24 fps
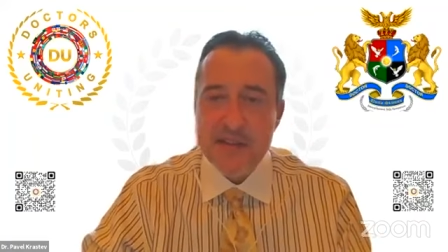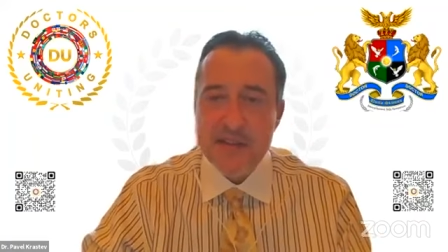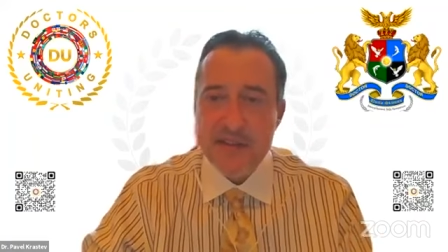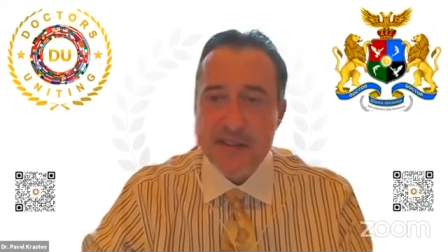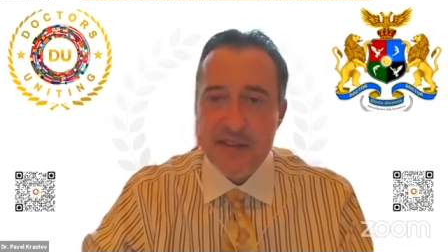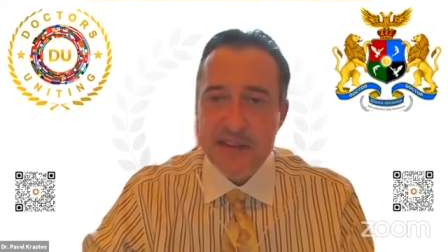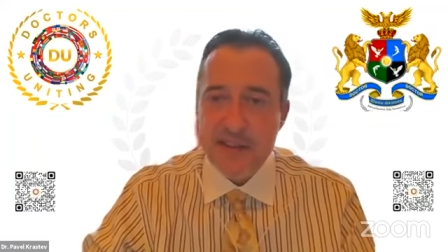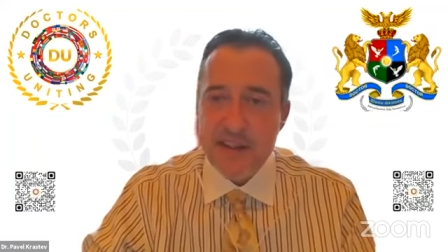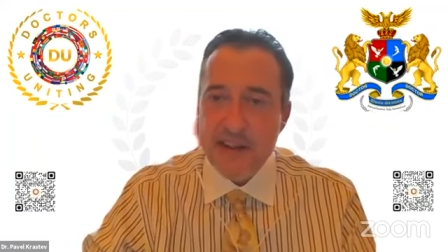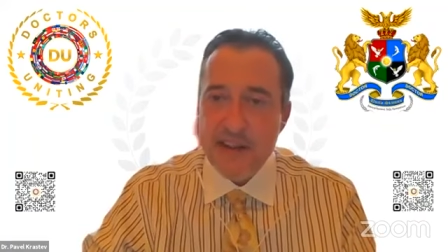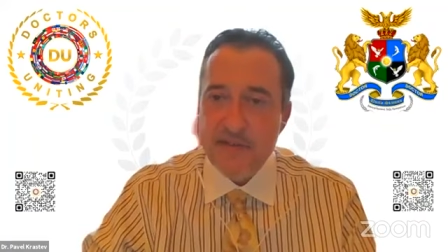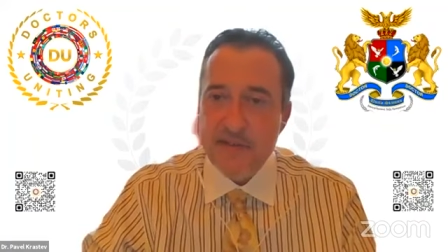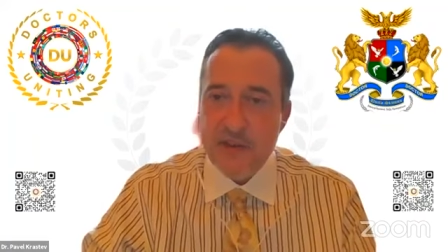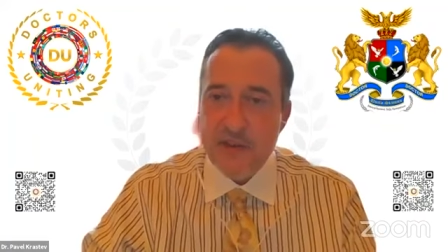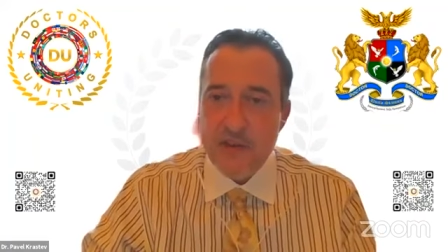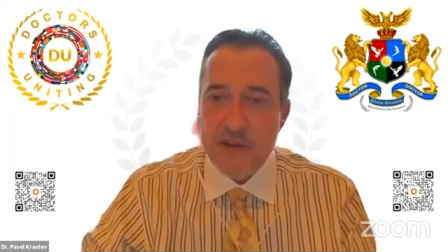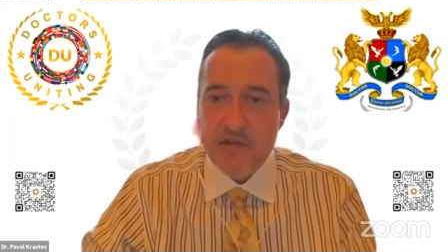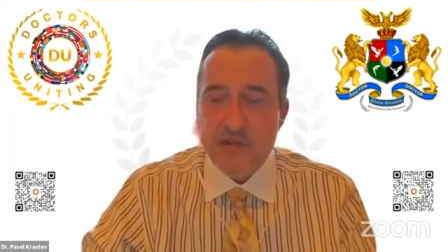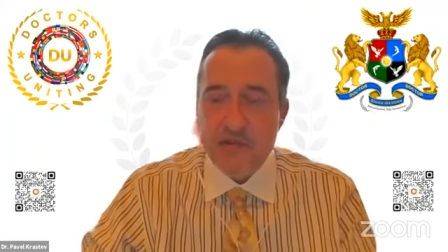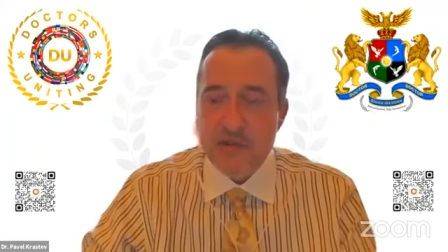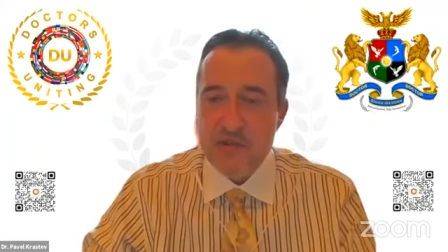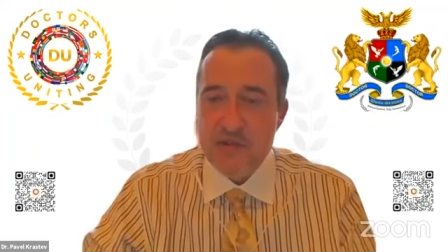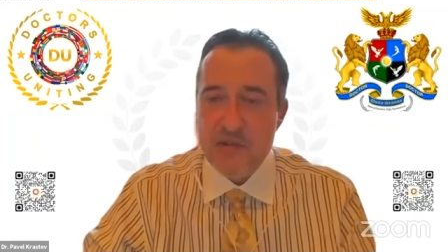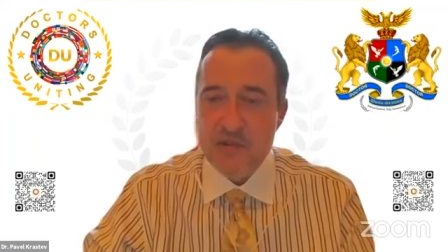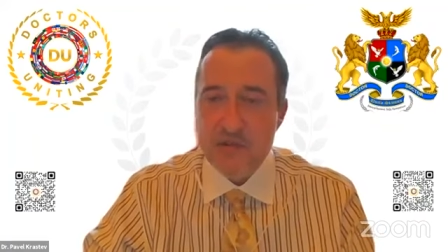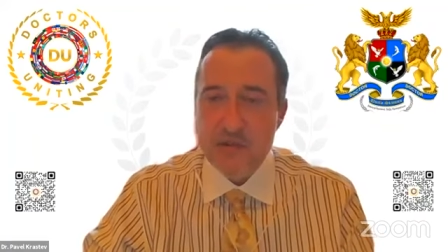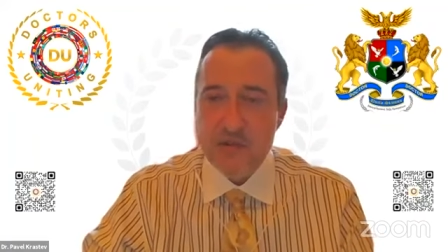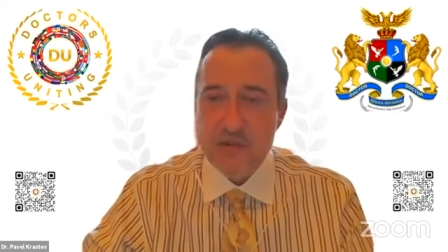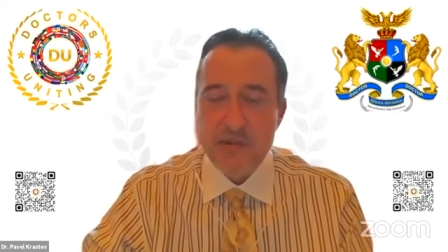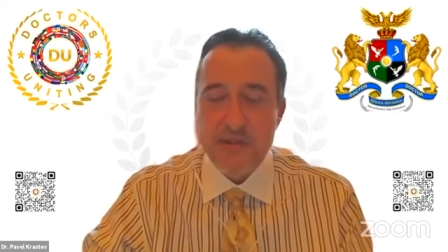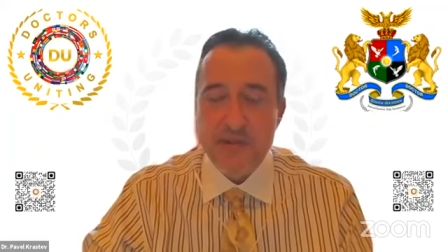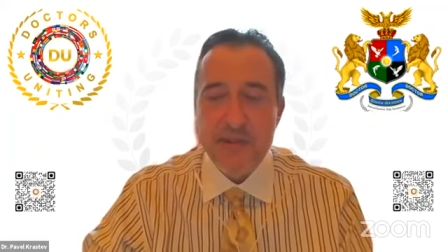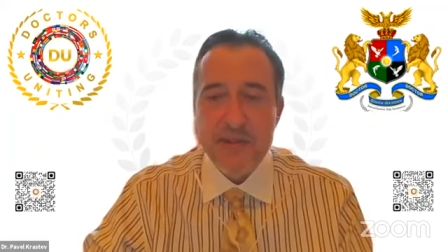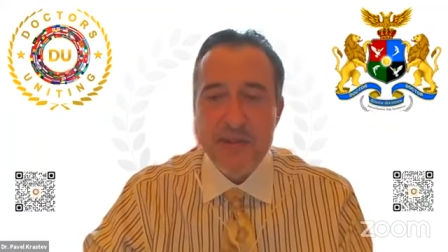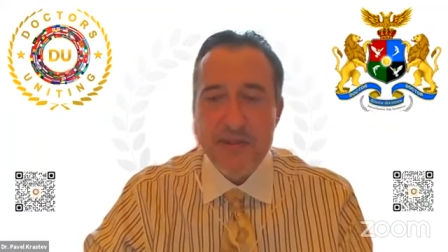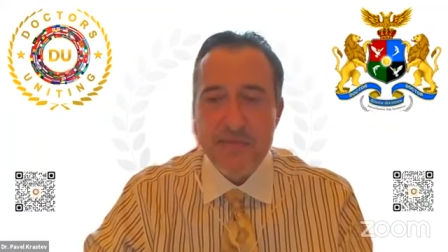a lot of courage
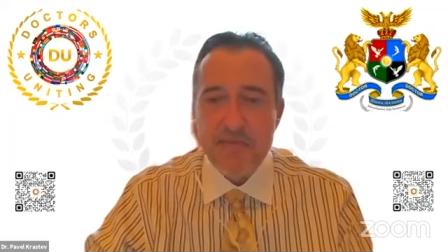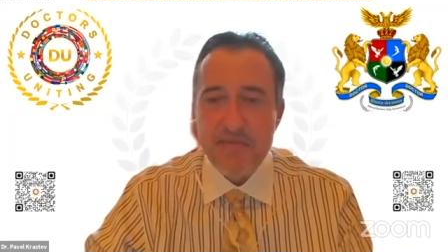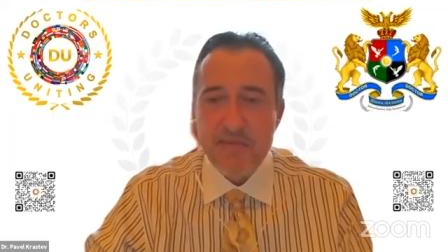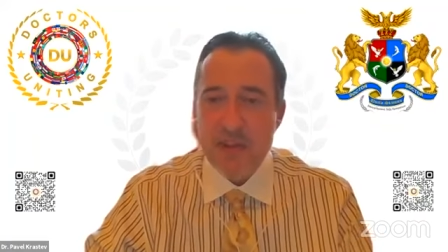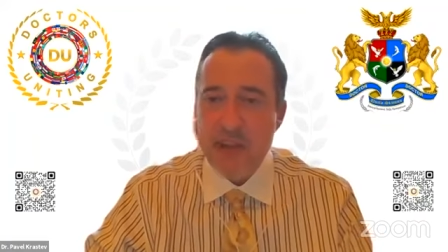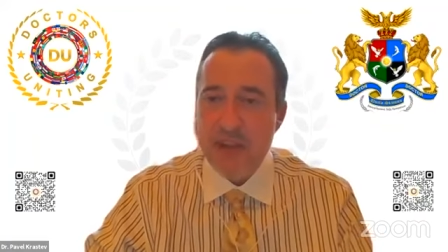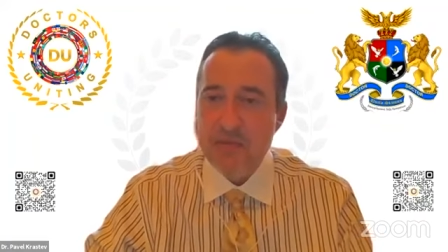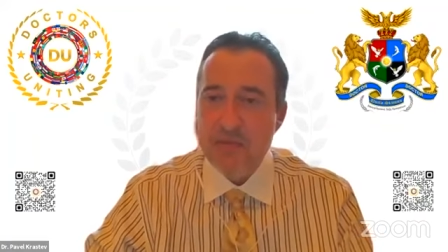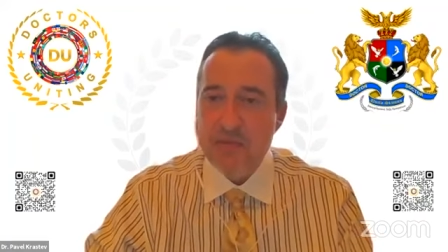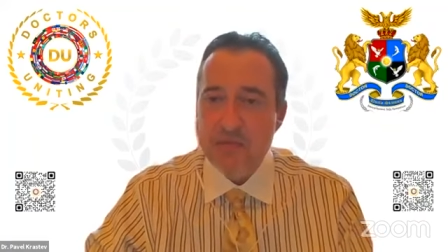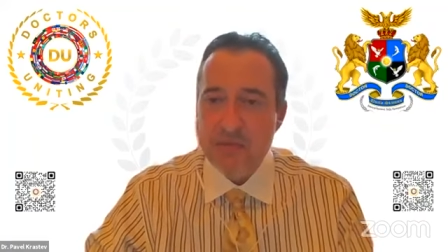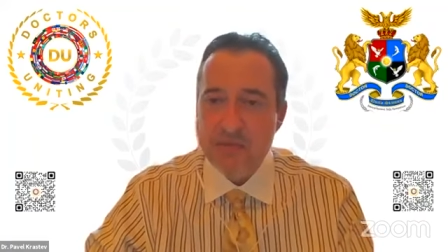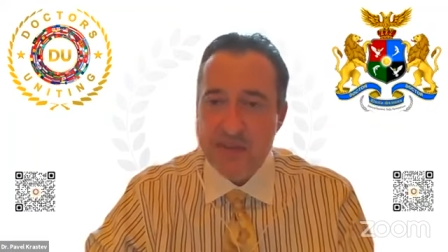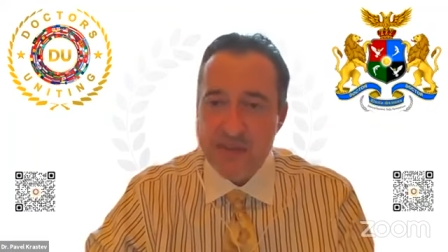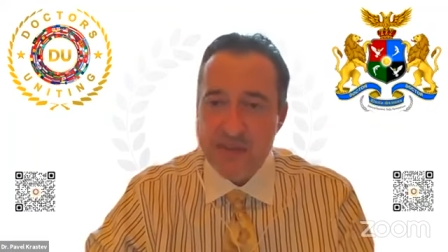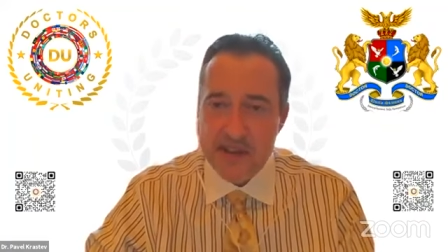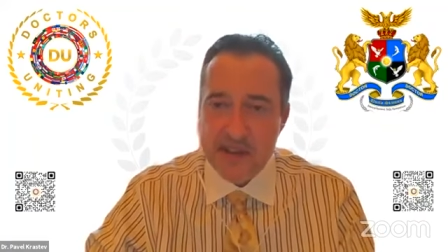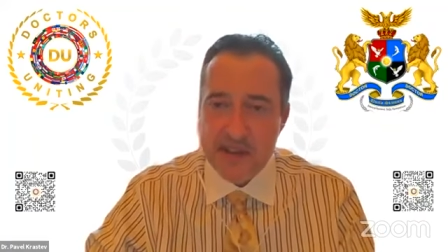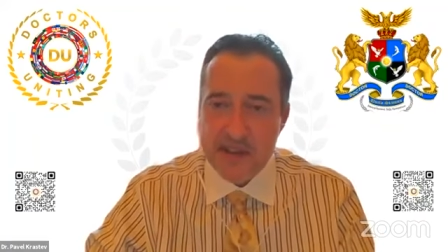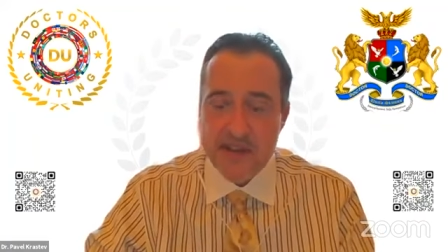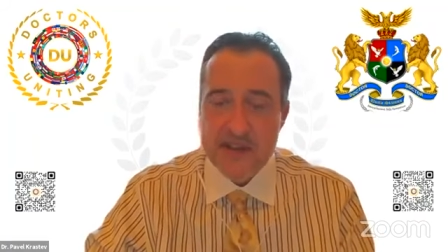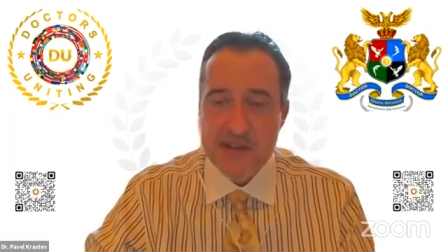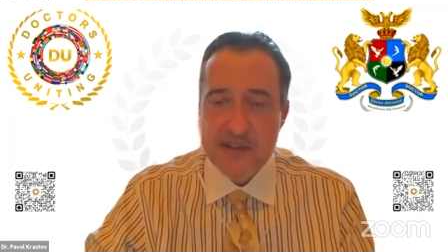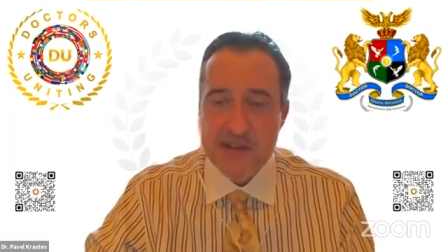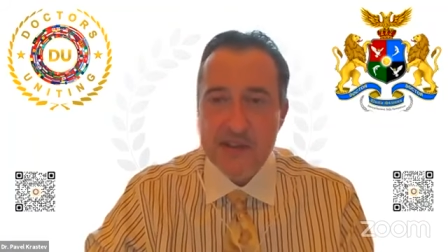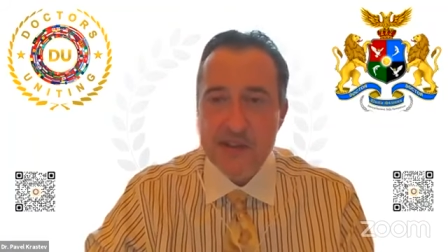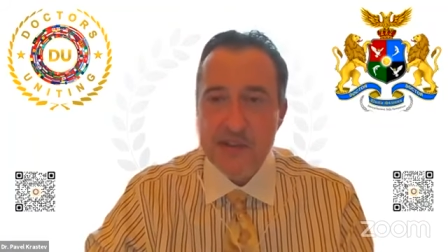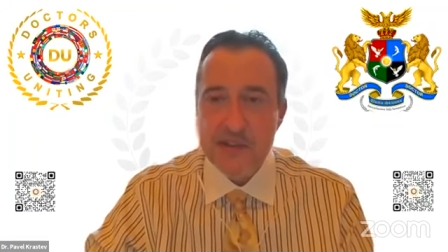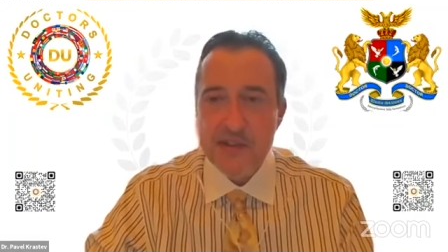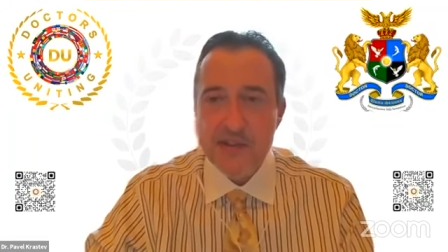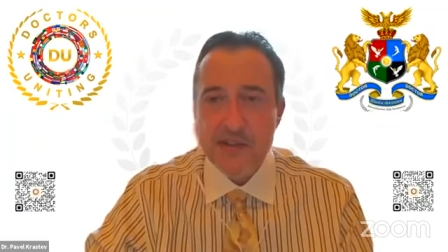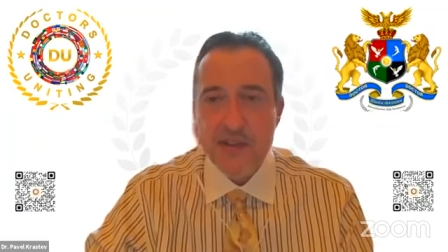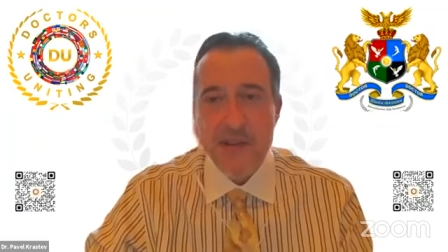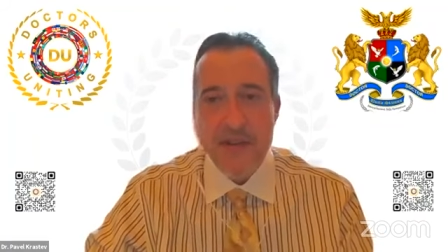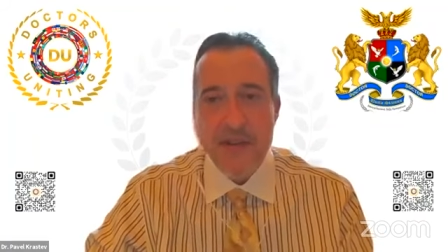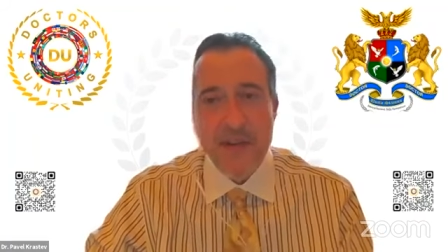to be able to discuss
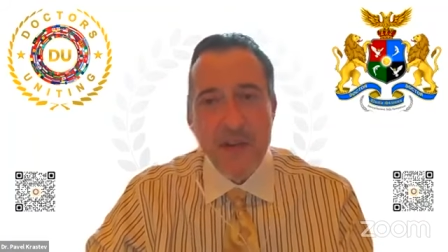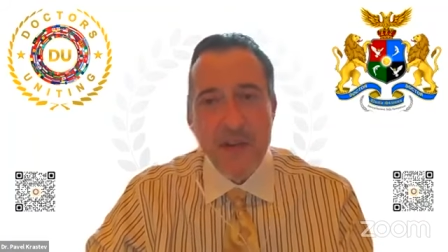this